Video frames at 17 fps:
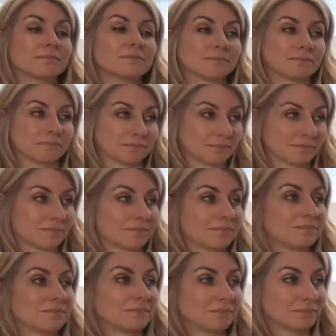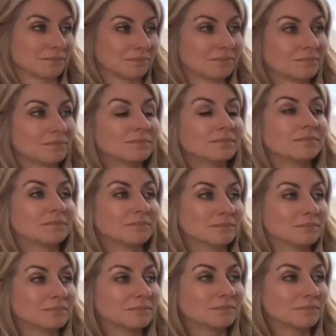
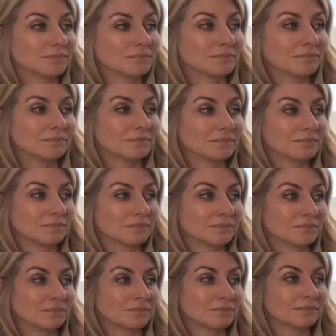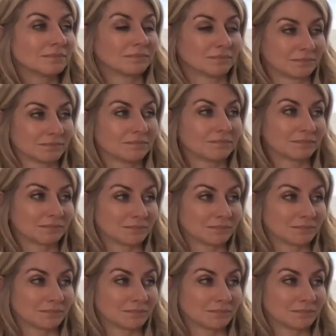(silent)